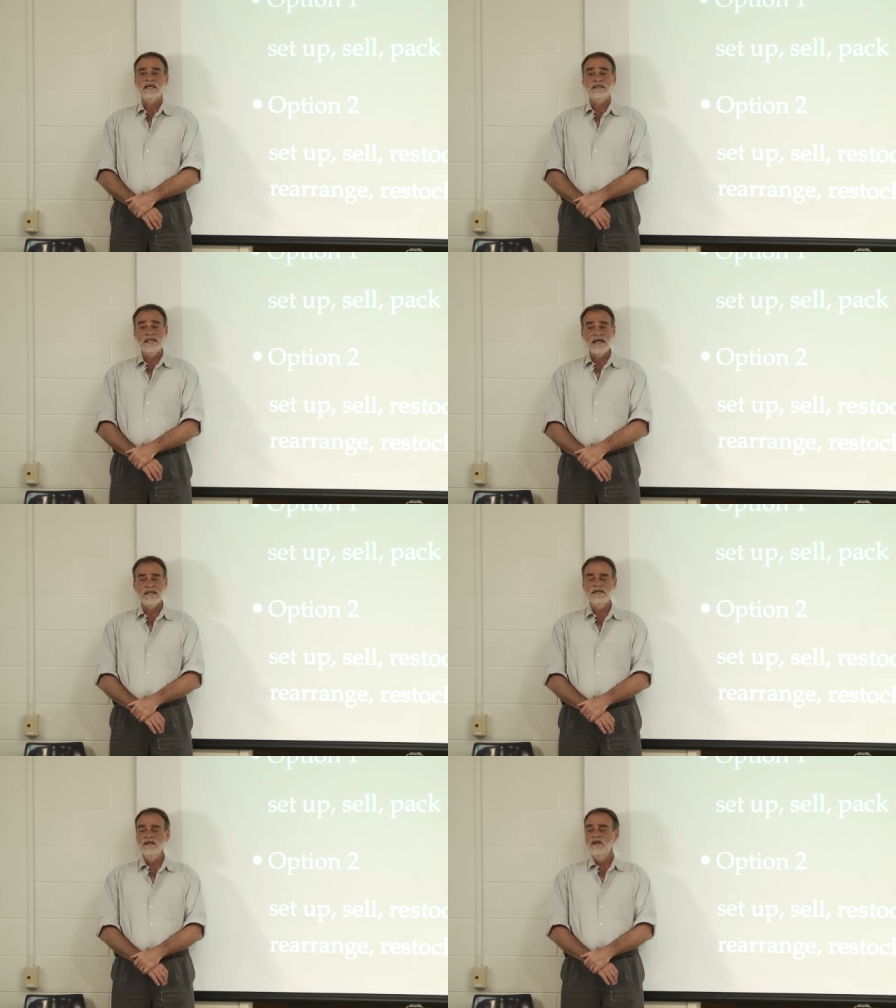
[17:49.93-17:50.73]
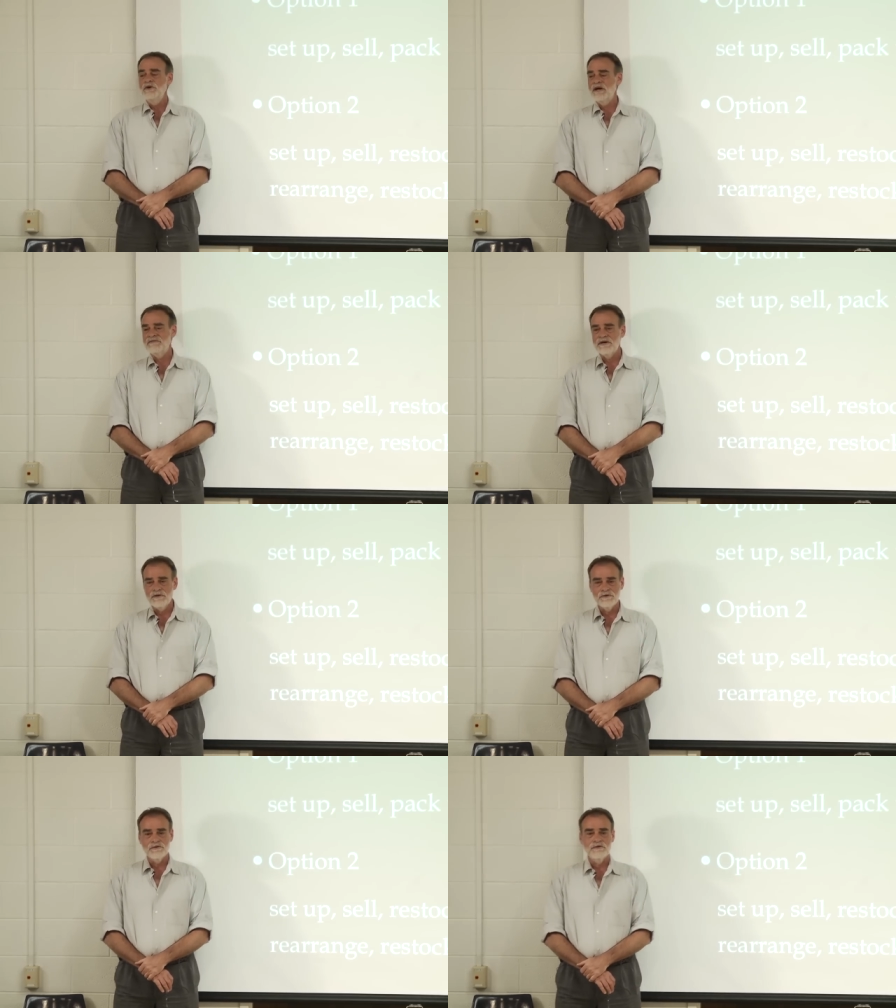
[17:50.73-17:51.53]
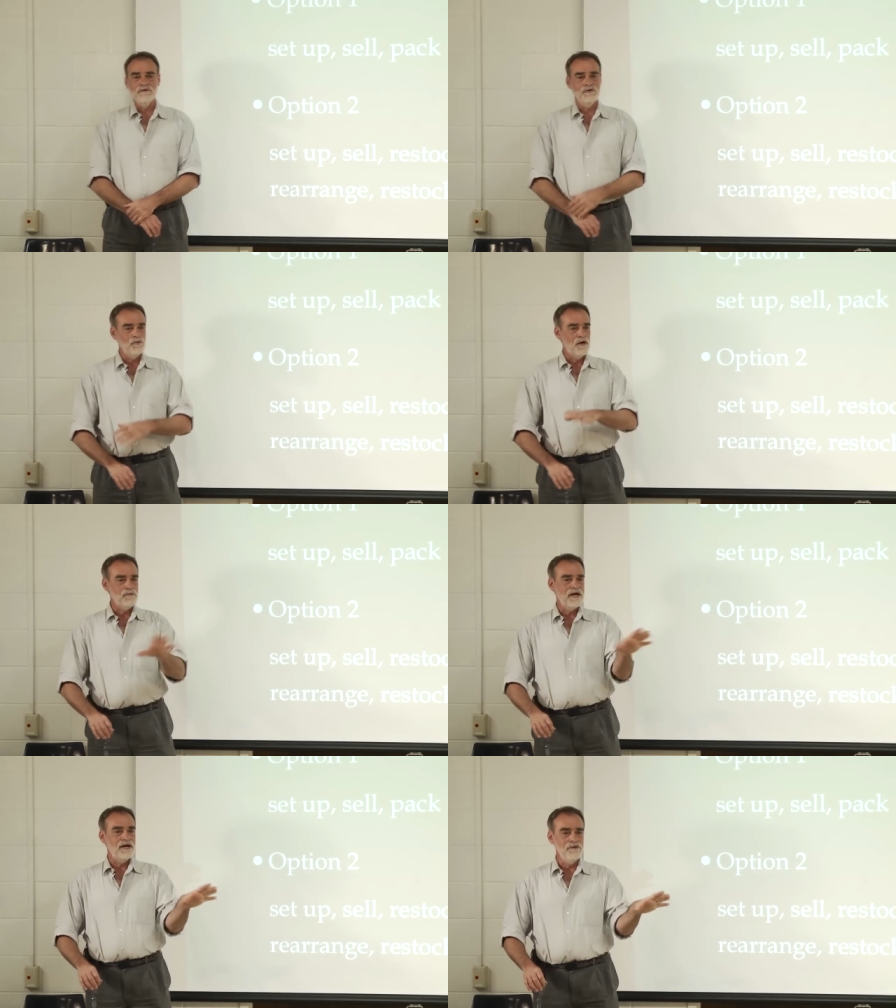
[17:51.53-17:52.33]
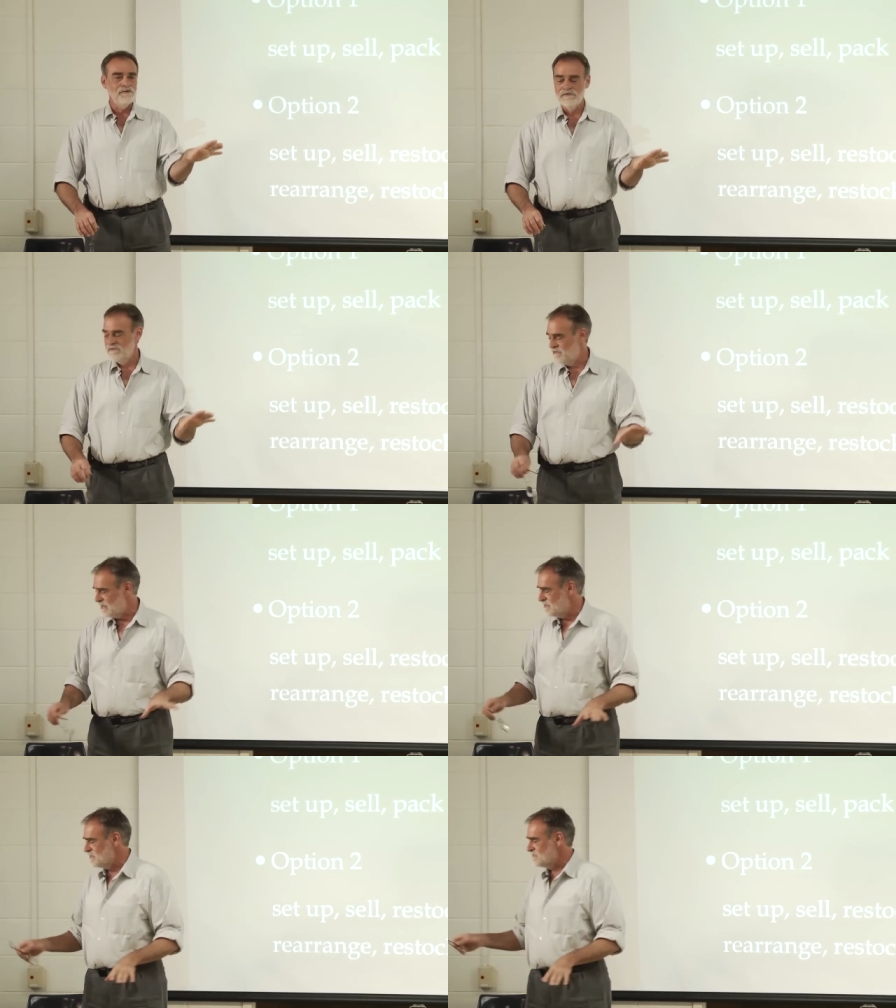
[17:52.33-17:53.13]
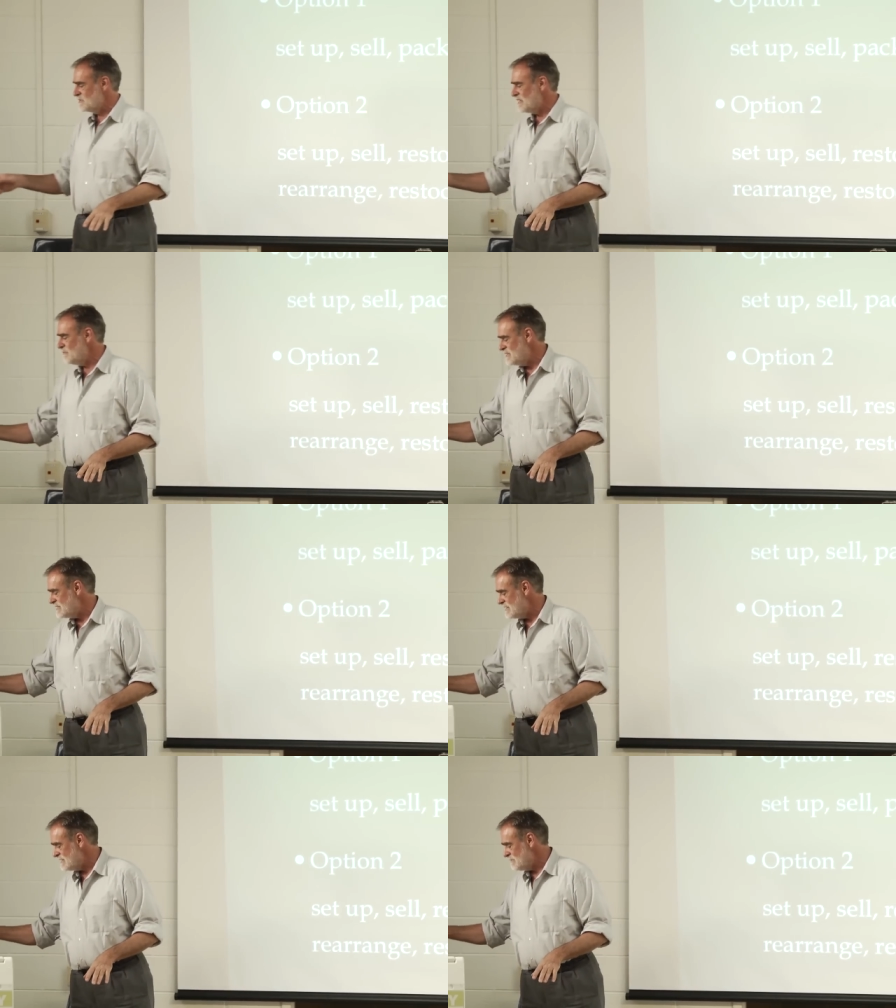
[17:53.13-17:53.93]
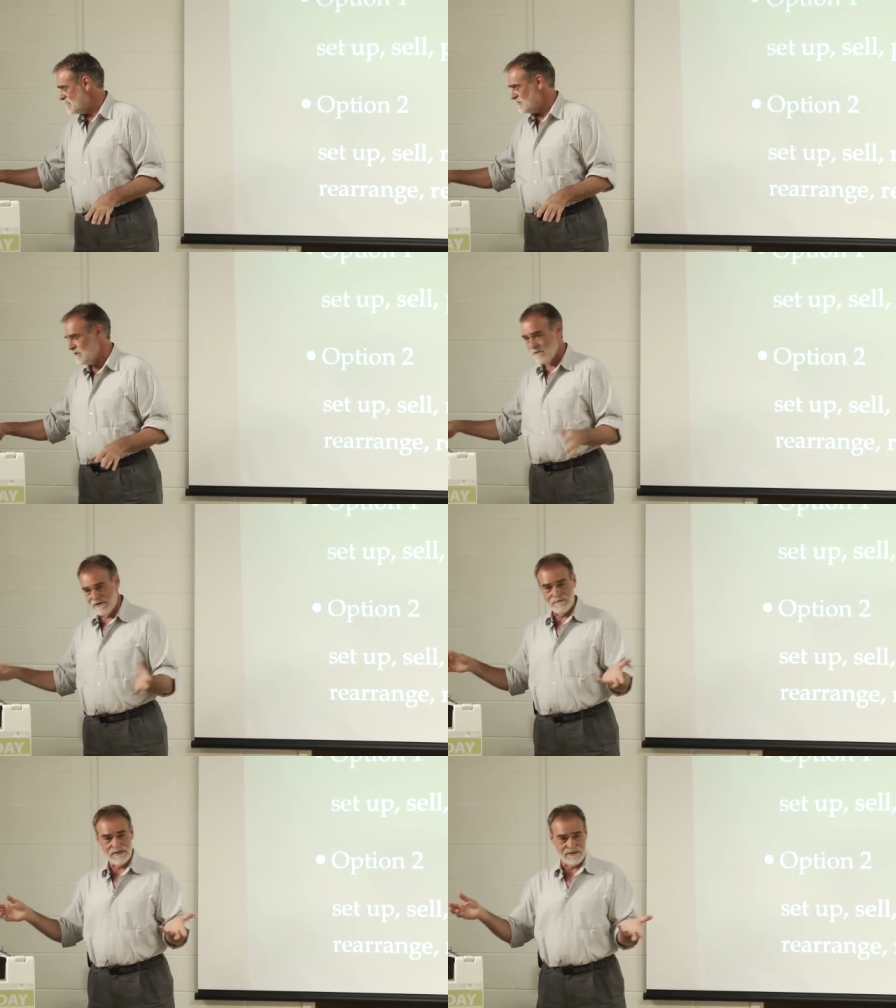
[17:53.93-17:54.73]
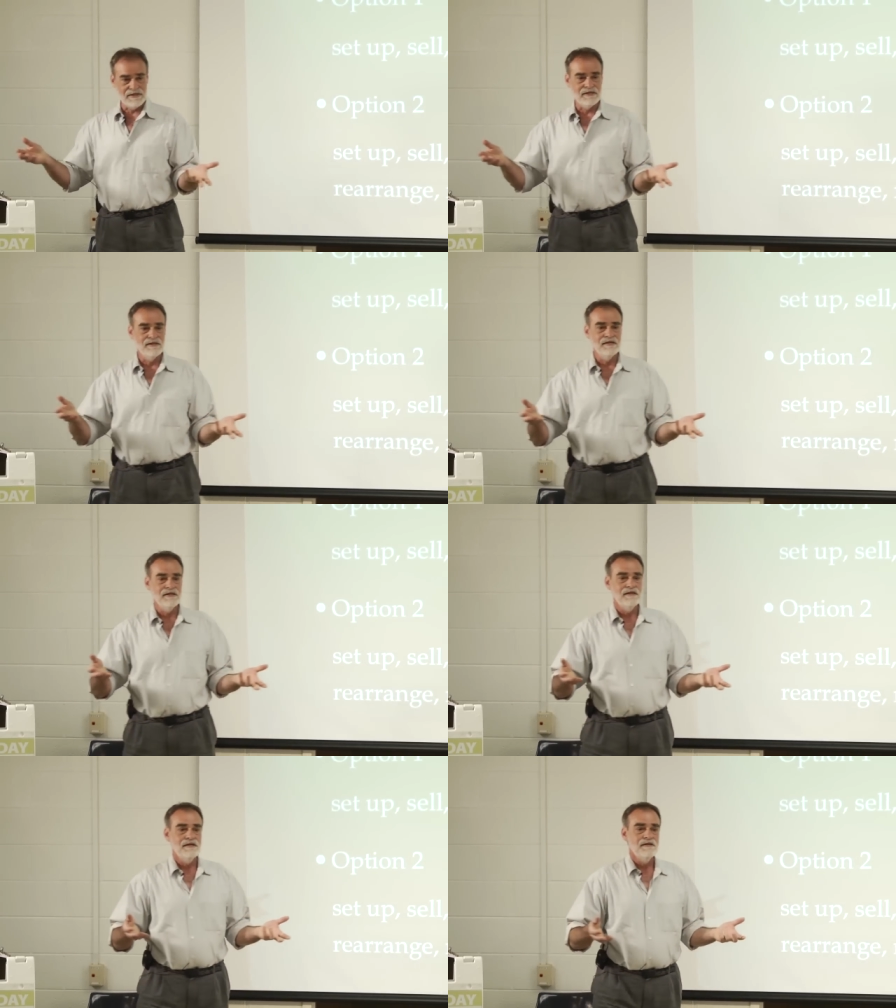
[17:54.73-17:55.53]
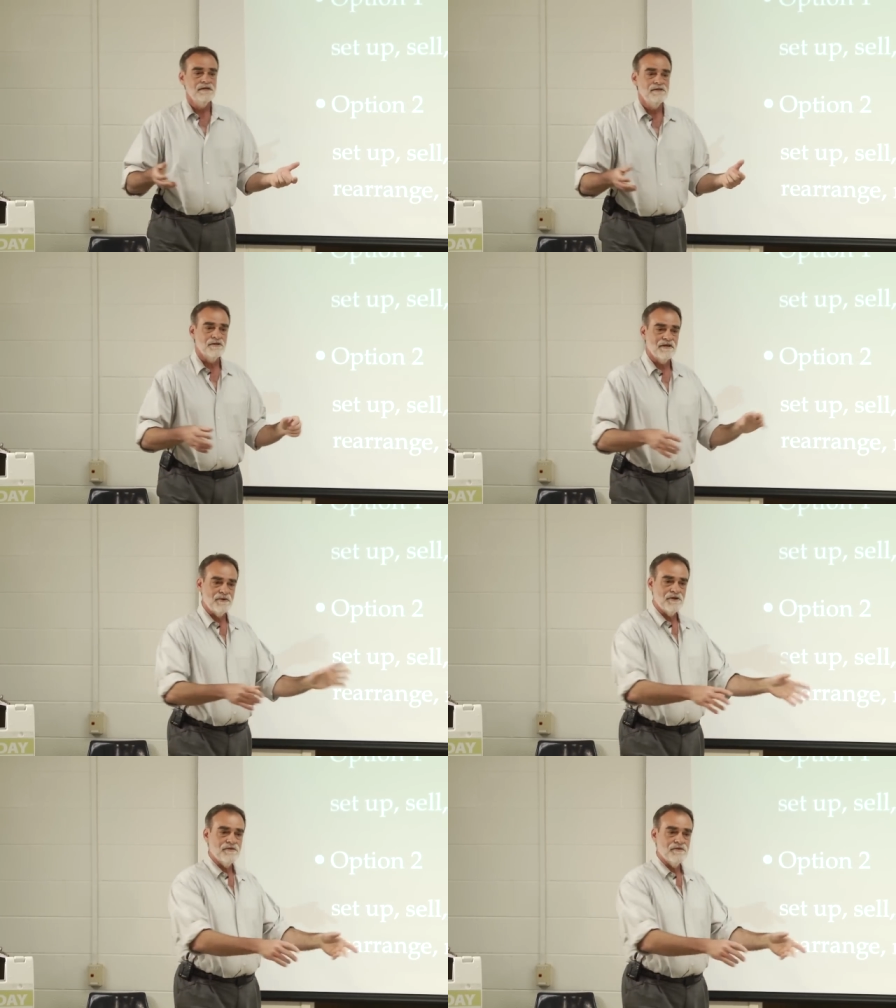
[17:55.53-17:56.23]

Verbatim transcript: and then you have other, you walk by other vendors, and for some reason they seem like they're always busy. They're coming